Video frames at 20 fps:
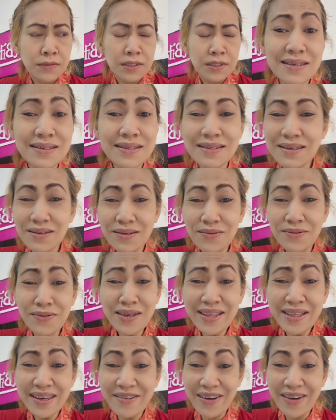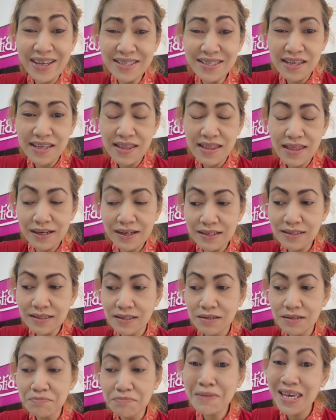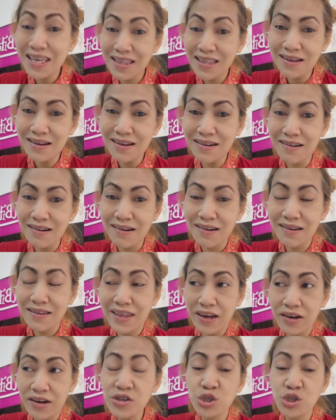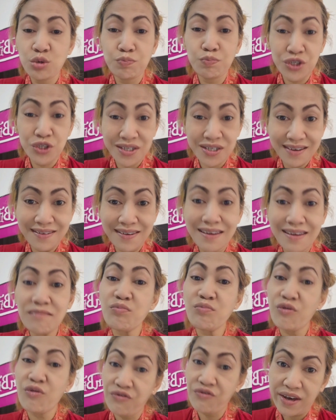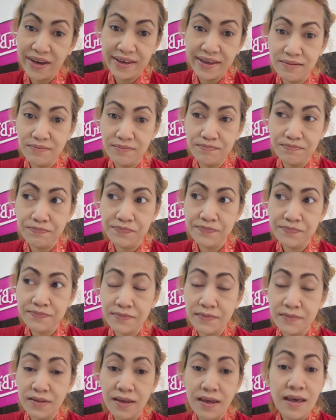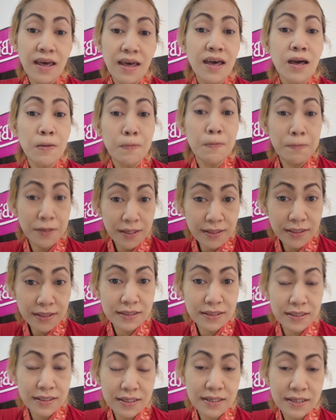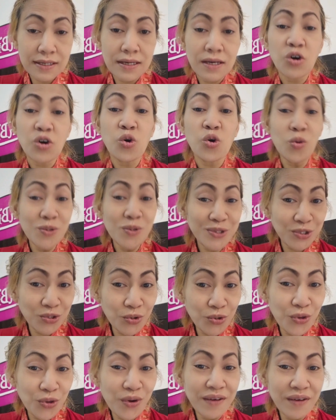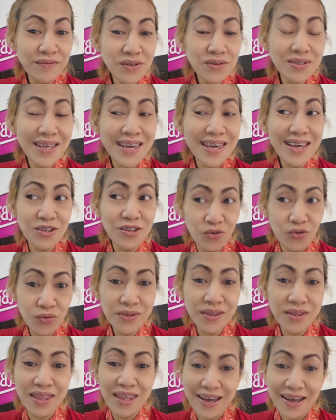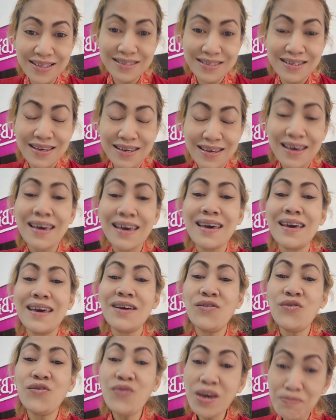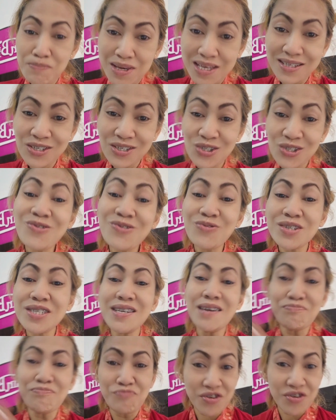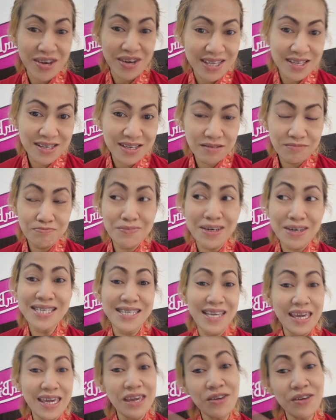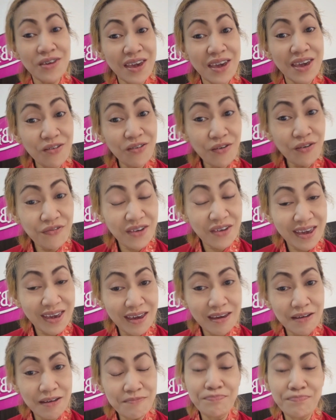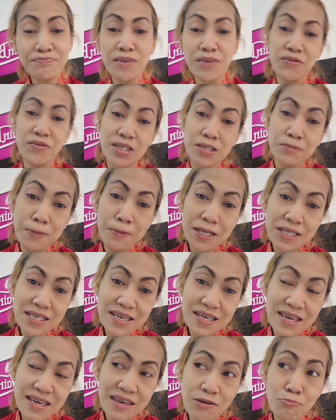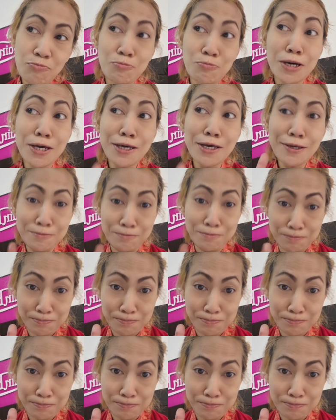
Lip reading: It's really granted that men are there to protect and provide. But also, you have to take note that women should reciprocate it by taking care of him, by respecting him, by